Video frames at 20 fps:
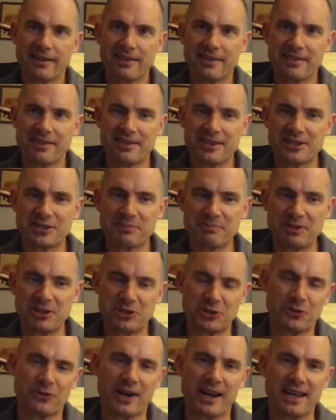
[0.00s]
this
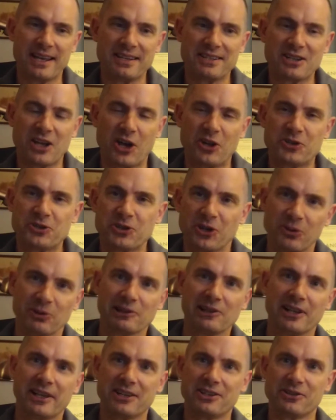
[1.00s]
betrays a
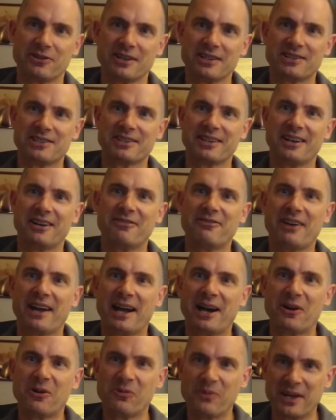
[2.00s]
total ignorance of
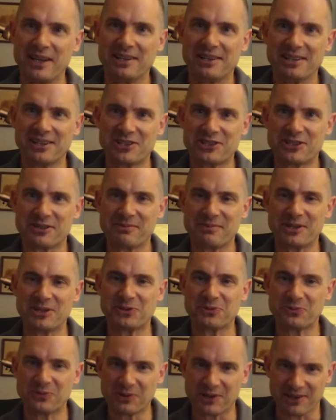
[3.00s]
how wind instruments
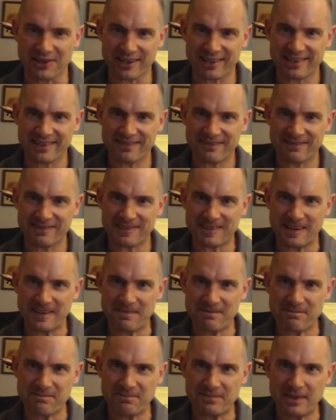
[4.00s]
work, right?
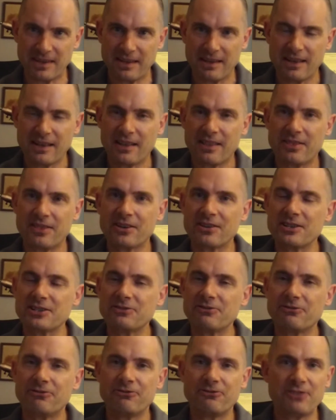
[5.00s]
There is
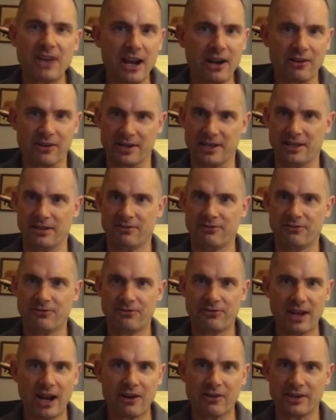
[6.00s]
very,
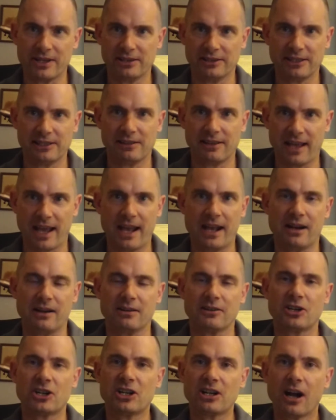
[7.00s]
very little
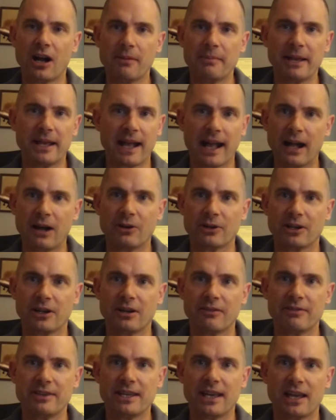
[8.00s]
air coming out
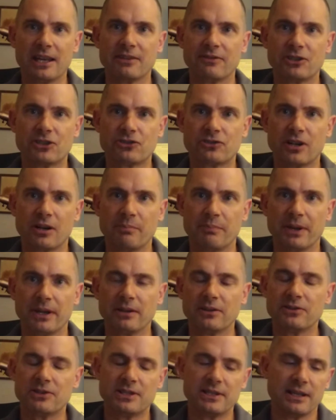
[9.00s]
of the end of a trumpet.
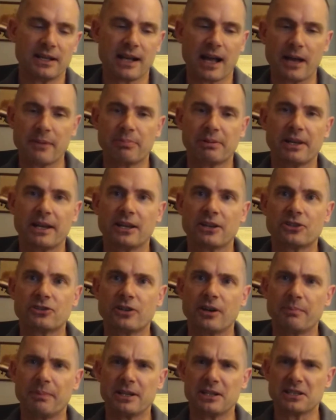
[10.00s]
You see a guy playing a
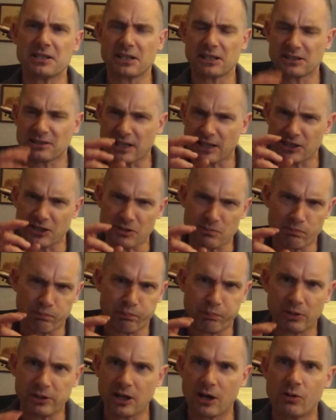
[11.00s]
trumpet and he looks like he's
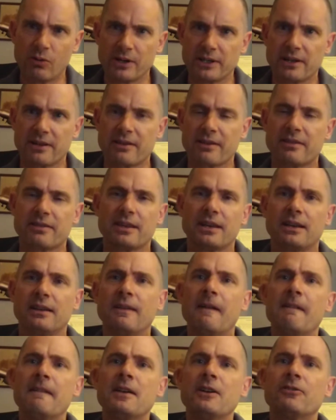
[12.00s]
blowing to the thing
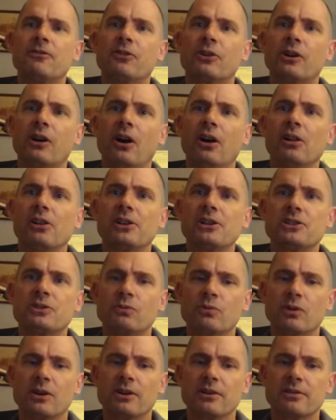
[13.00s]
for all he's
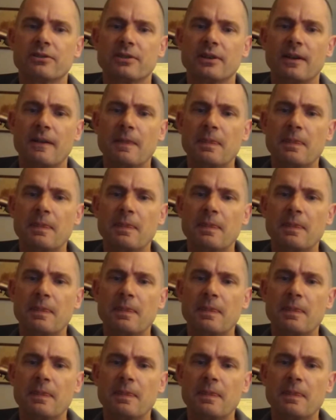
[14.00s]
worth.